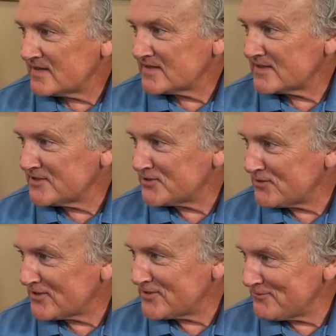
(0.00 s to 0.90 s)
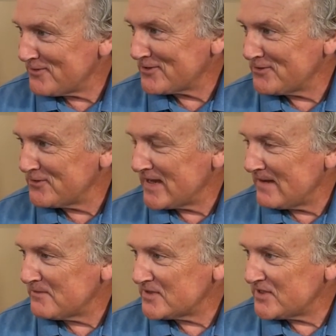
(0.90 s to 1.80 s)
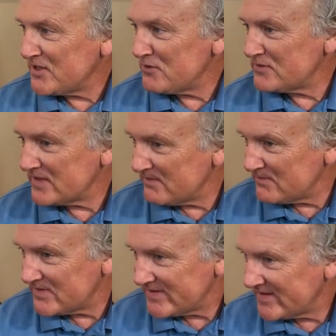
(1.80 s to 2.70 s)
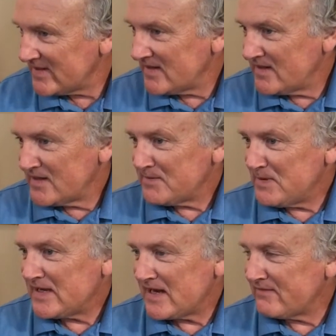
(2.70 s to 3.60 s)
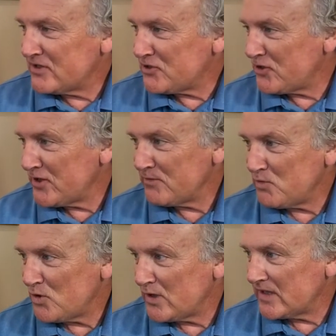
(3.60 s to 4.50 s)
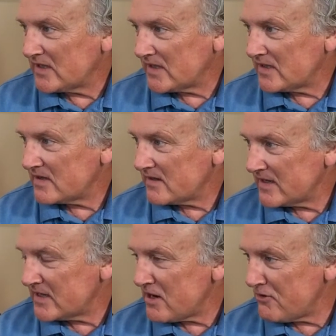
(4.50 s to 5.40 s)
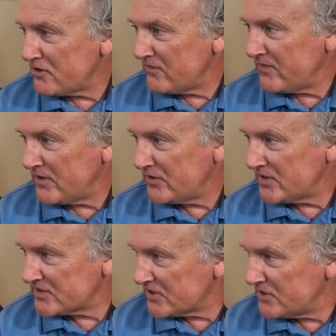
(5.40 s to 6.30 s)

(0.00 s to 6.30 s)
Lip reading: this construction worker who came to see you, seemed to be kind of a turning point in how you viewed this.